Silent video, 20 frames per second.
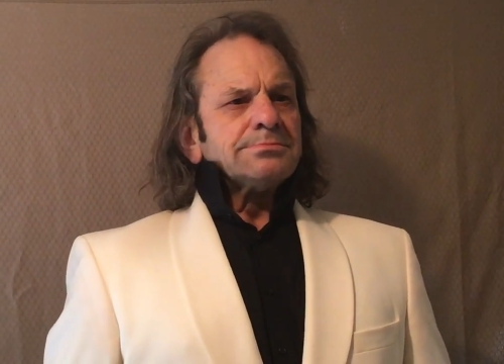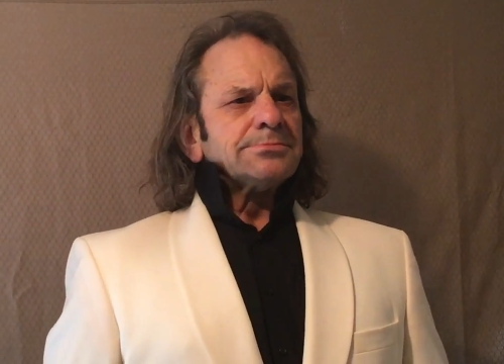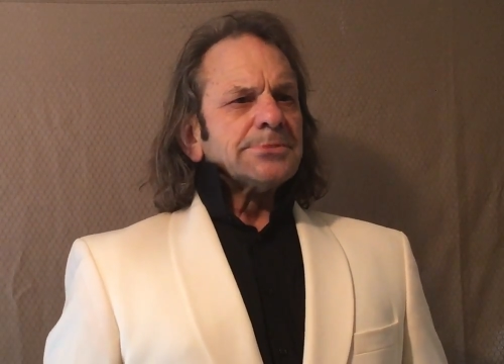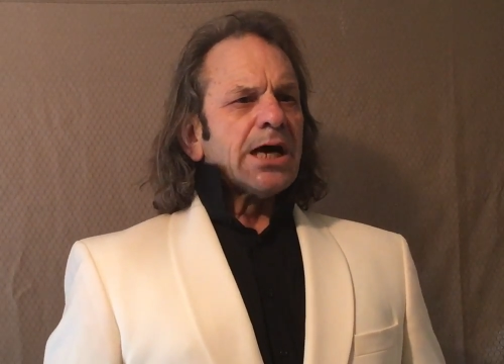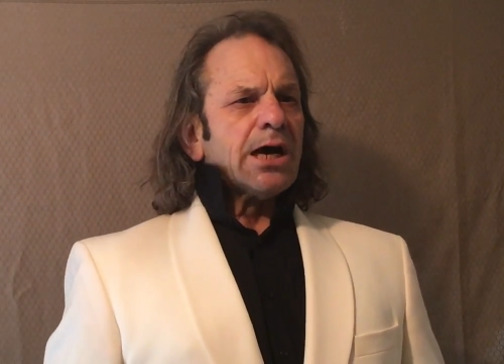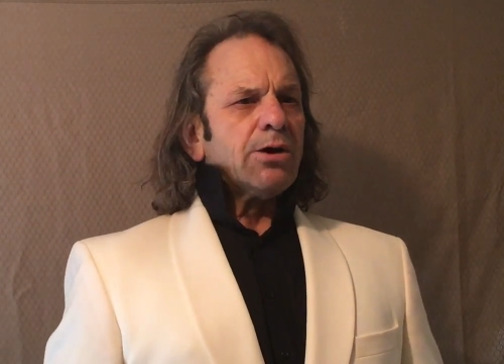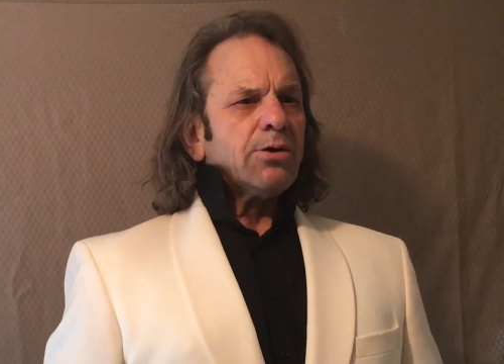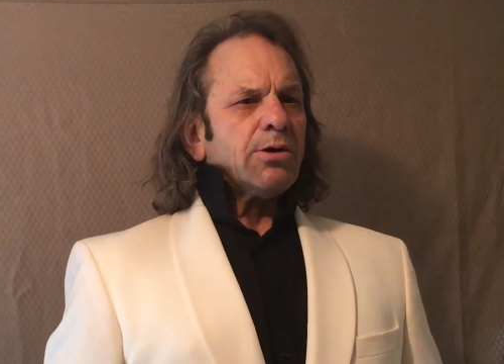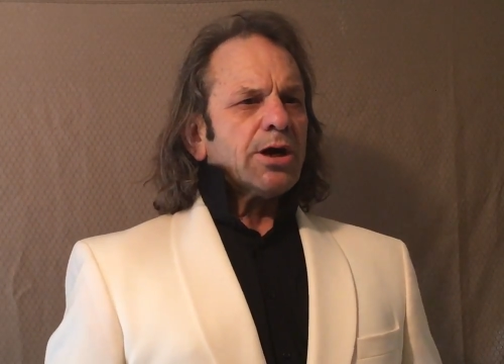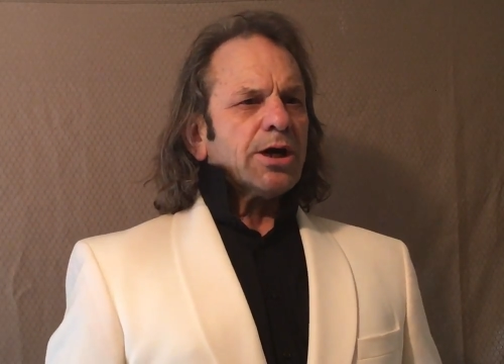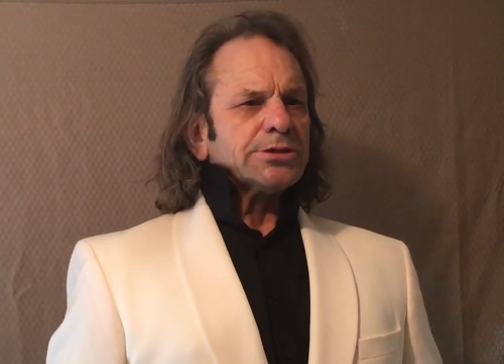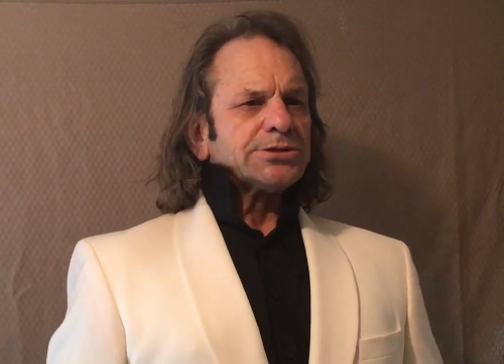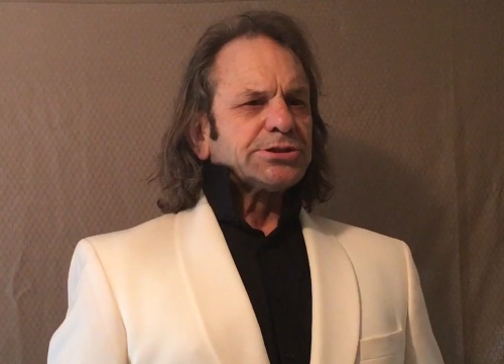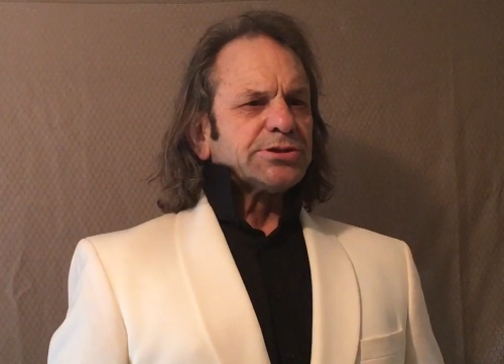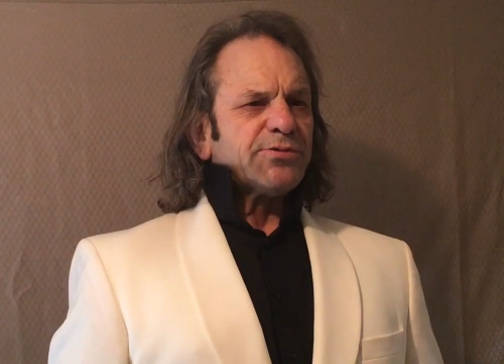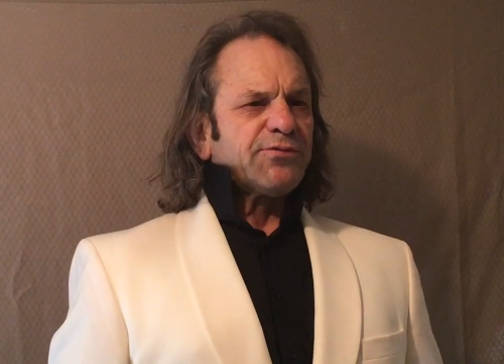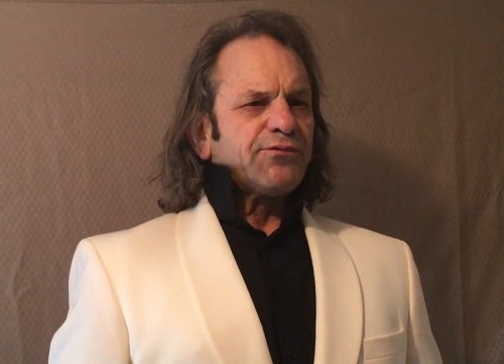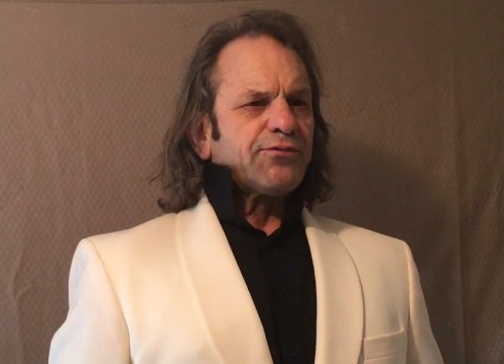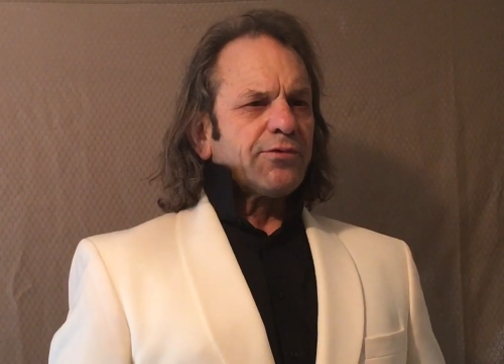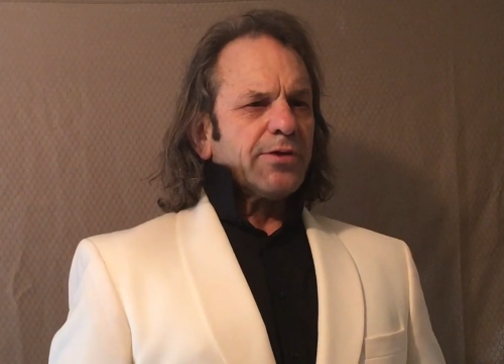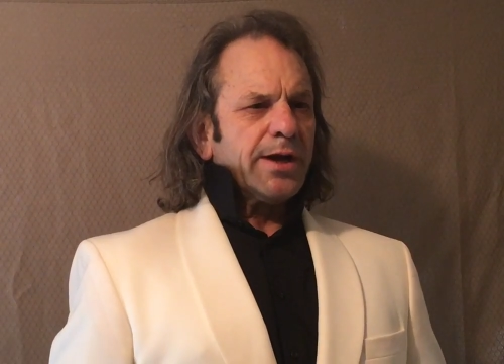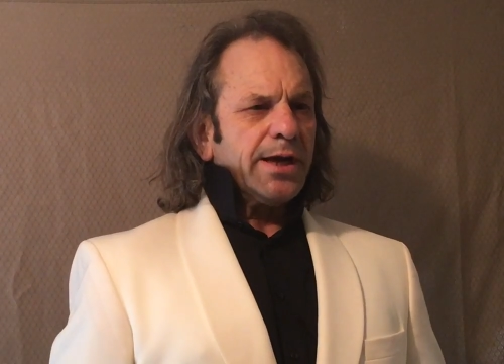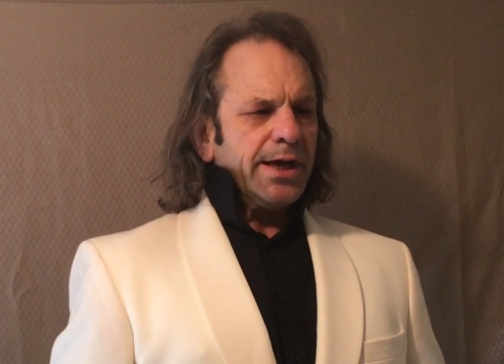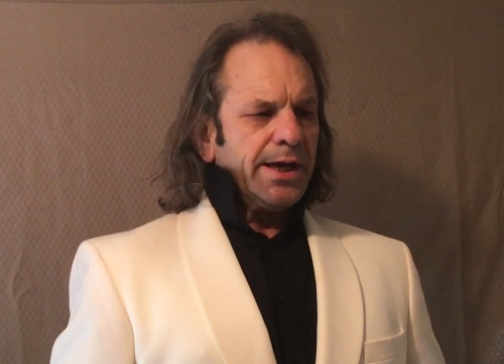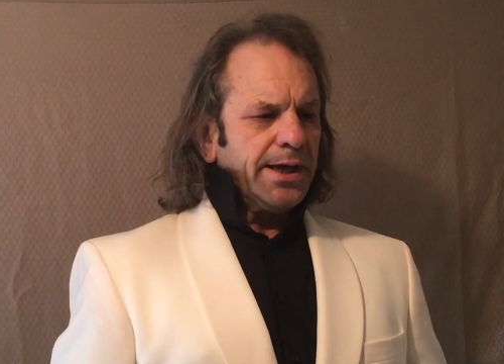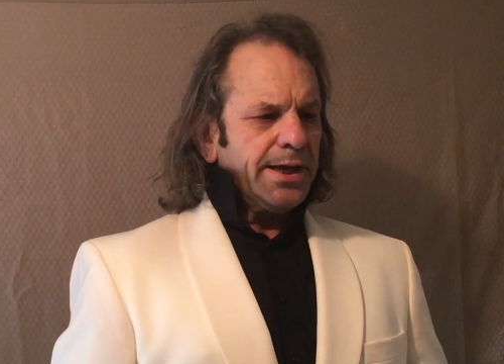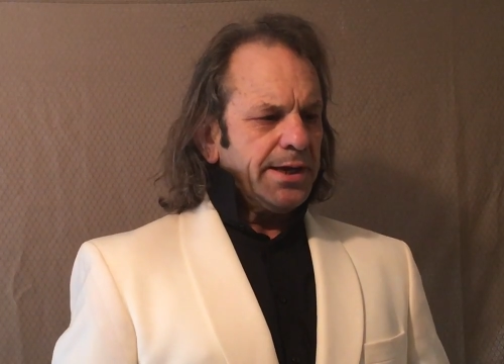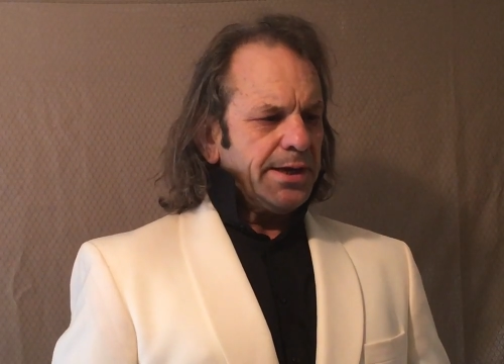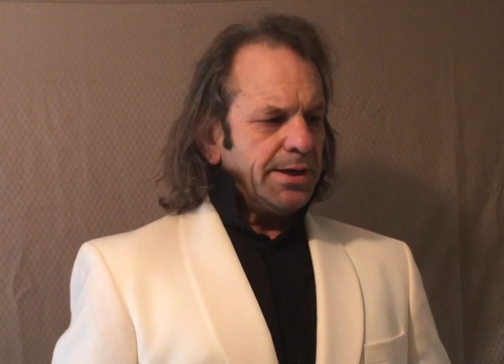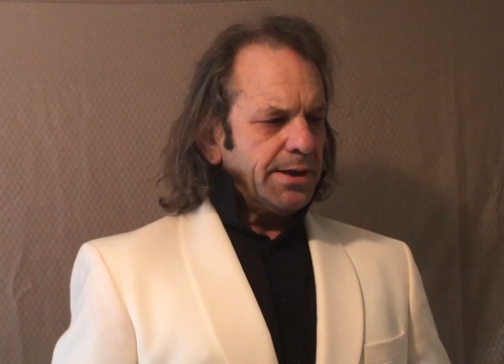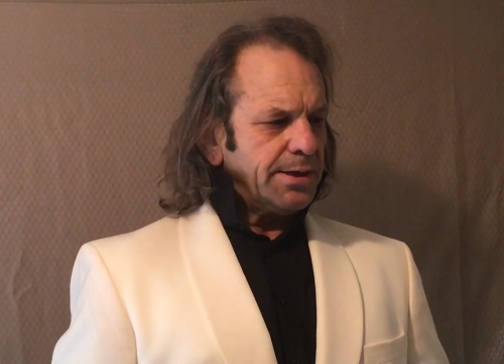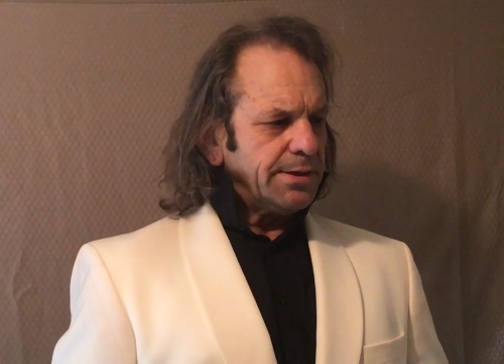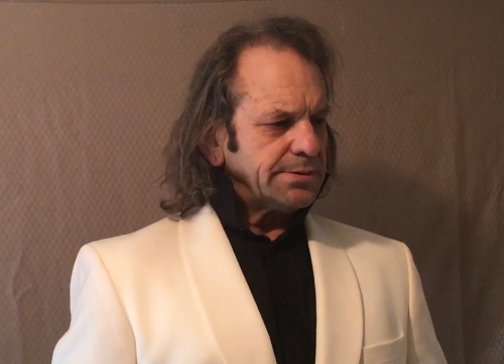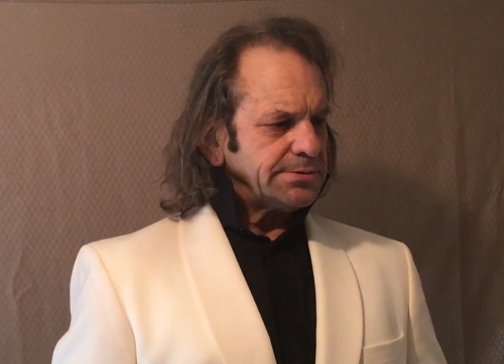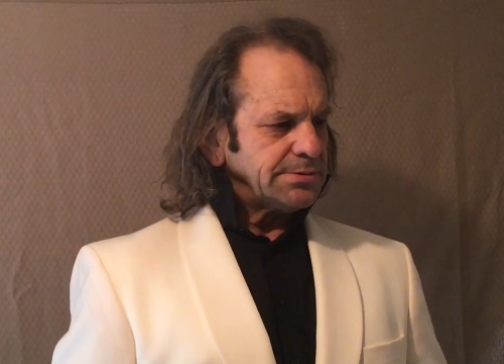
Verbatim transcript: Thou art afraid.